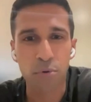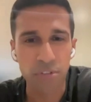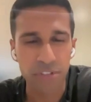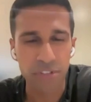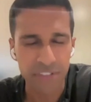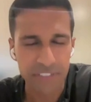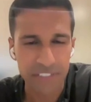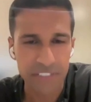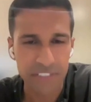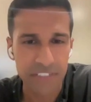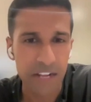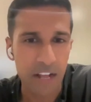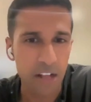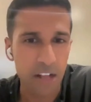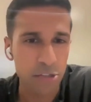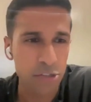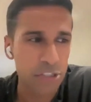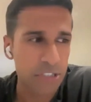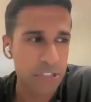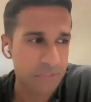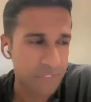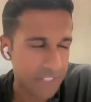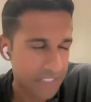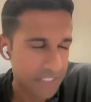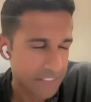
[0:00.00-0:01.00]
the world of
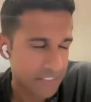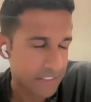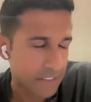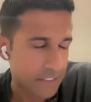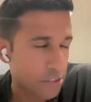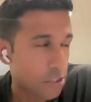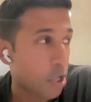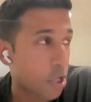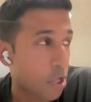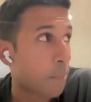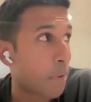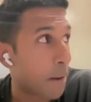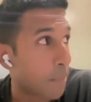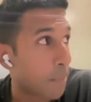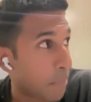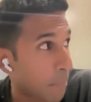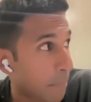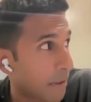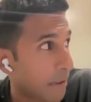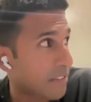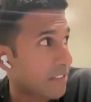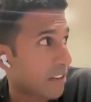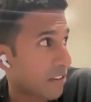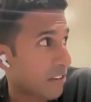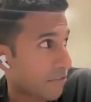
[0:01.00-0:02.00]
technology investing. It's called
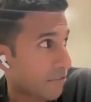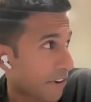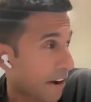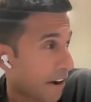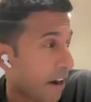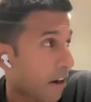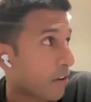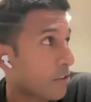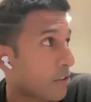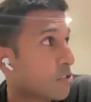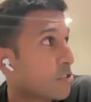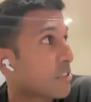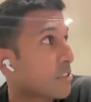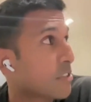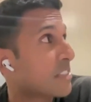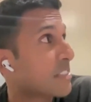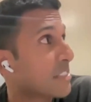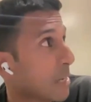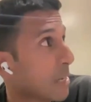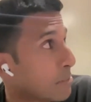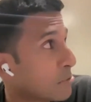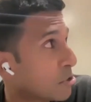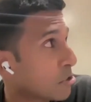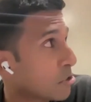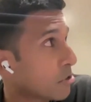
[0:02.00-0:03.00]
Paper Belt on Fire. It's
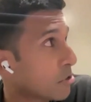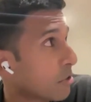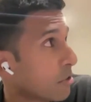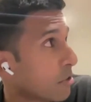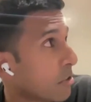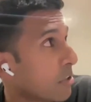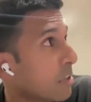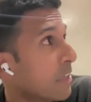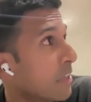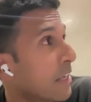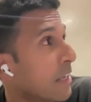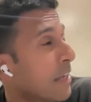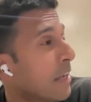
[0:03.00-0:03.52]
exceptional.